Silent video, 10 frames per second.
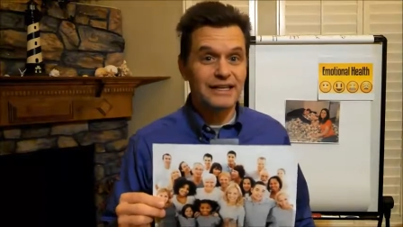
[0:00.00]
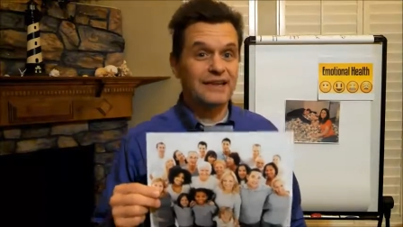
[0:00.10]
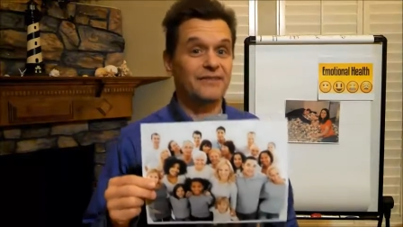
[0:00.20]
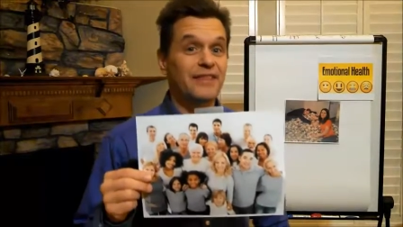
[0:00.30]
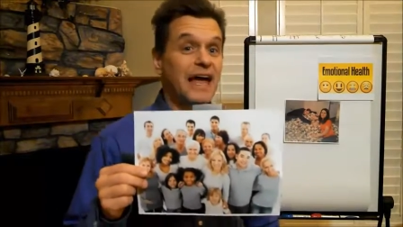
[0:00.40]

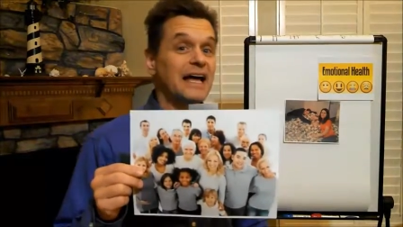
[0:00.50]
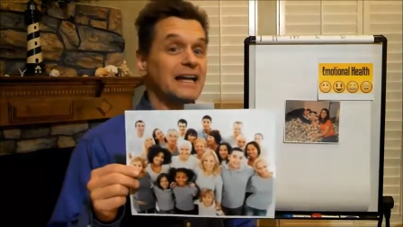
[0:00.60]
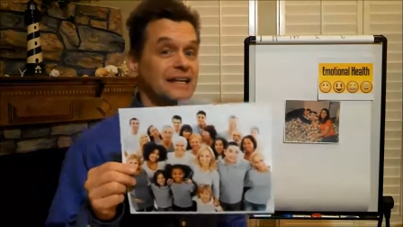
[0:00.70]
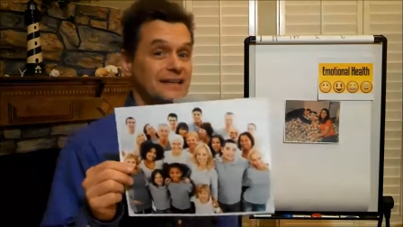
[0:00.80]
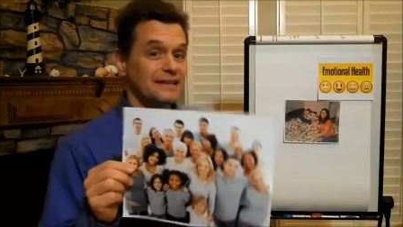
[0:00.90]
if
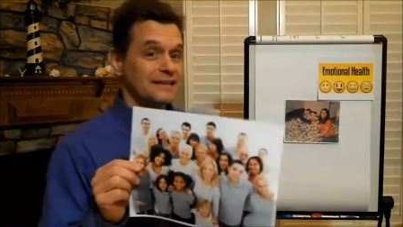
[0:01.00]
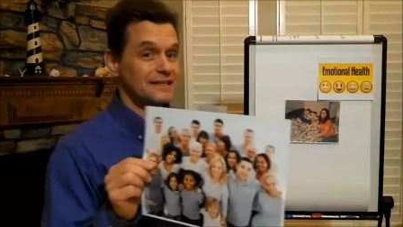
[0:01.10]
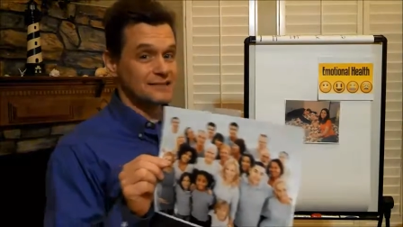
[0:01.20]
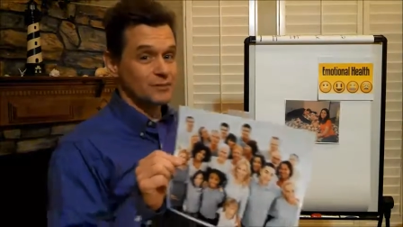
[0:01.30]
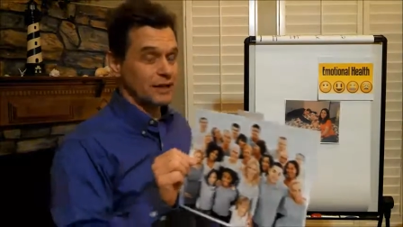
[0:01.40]
that
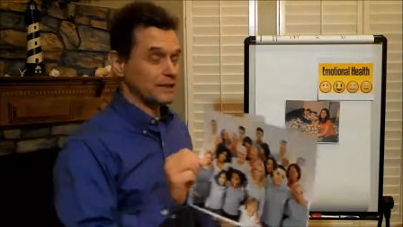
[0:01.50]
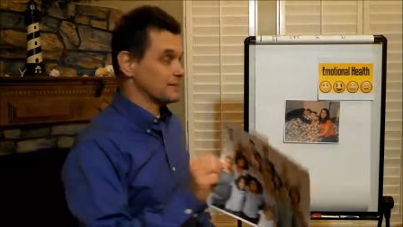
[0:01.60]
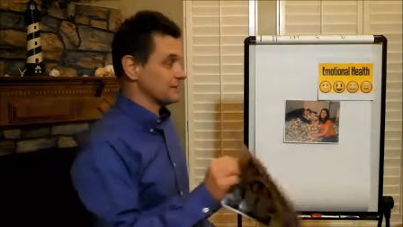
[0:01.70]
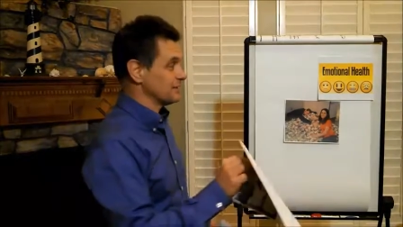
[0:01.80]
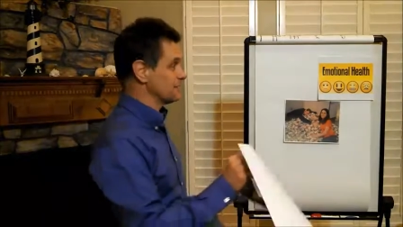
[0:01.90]
is
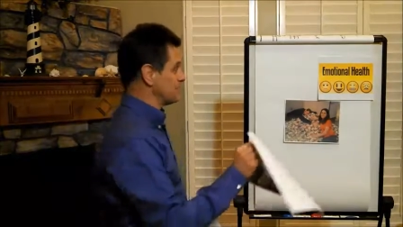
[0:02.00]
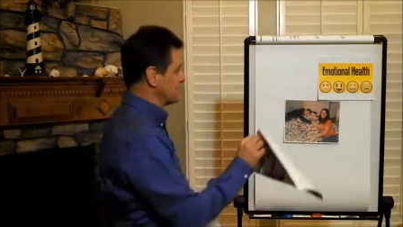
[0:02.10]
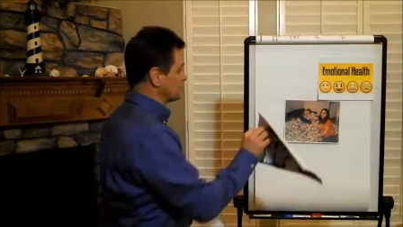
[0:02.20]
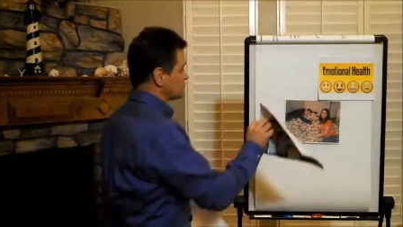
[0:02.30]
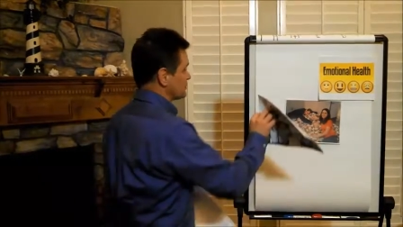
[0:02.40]
what
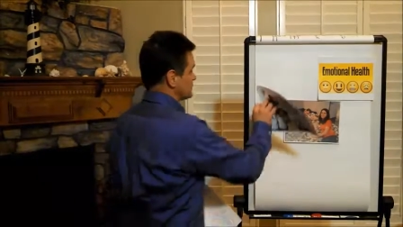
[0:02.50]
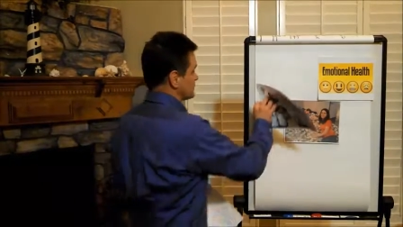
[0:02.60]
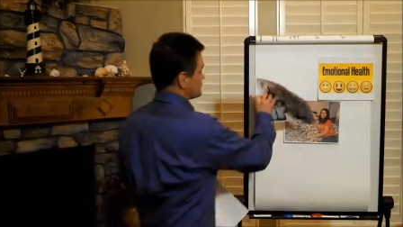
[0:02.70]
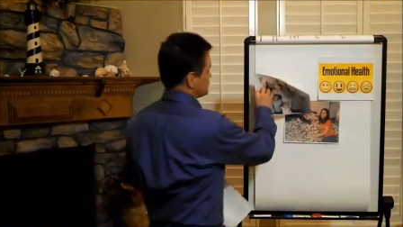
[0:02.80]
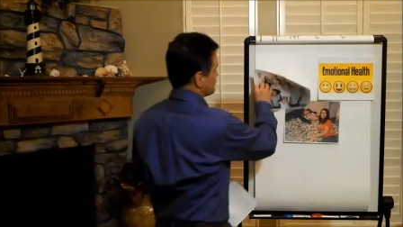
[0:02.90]

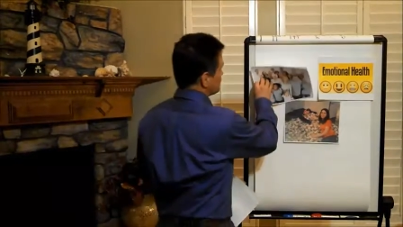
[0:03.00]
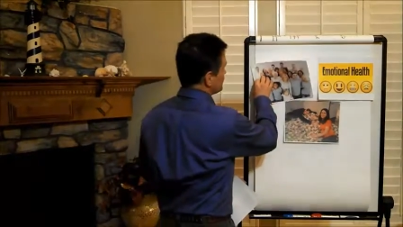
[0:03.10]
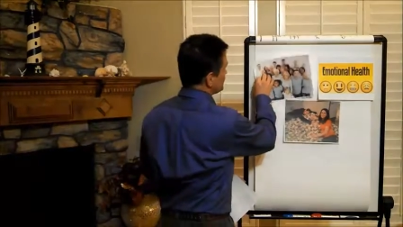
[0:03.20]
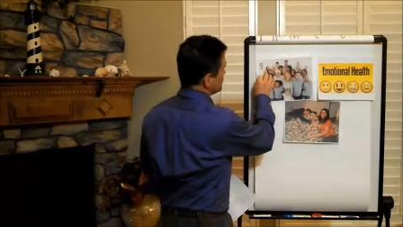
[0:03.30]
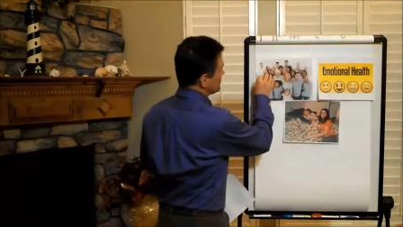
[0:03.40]
interests
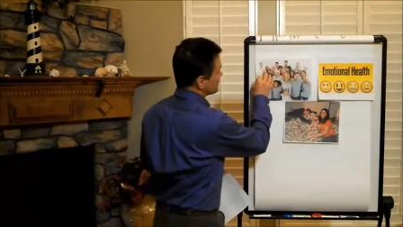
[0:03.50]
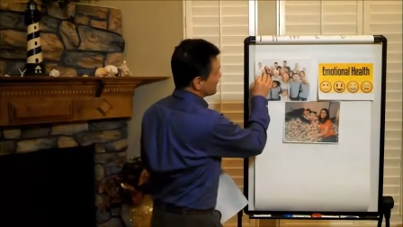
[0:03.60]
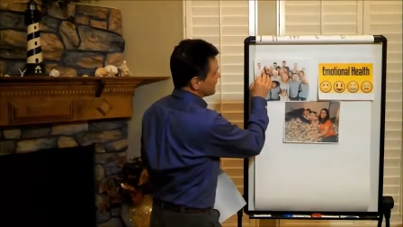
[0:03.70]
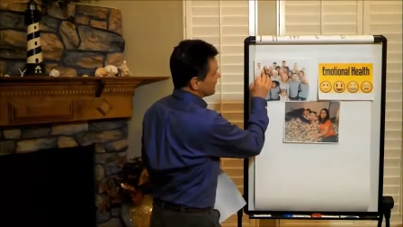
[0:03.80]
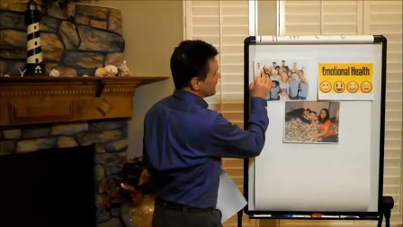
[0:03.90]
you
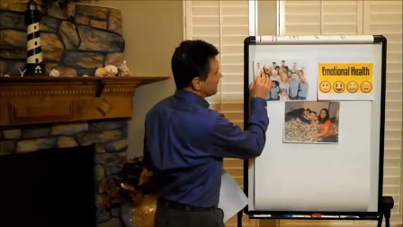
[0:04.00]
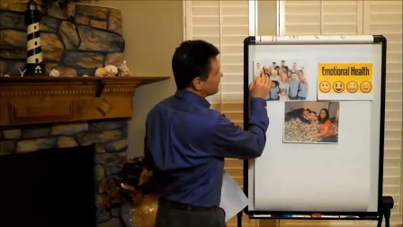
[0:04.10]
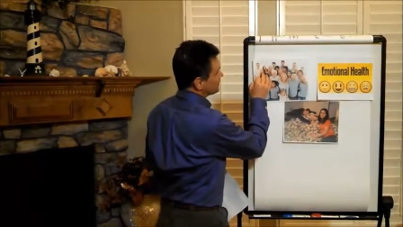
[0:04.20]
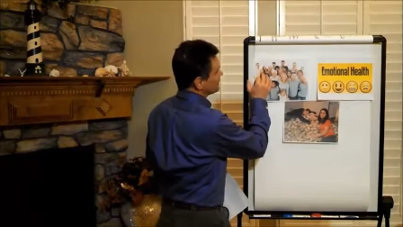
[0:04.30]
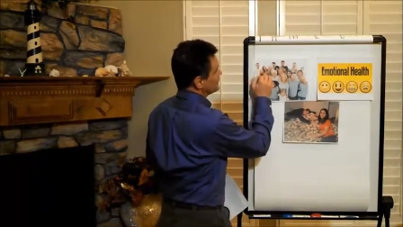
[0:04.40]
right
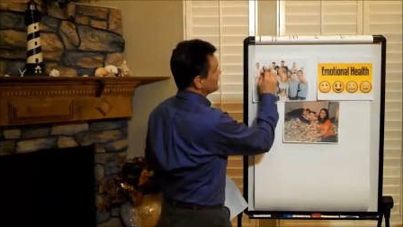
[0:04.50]
now,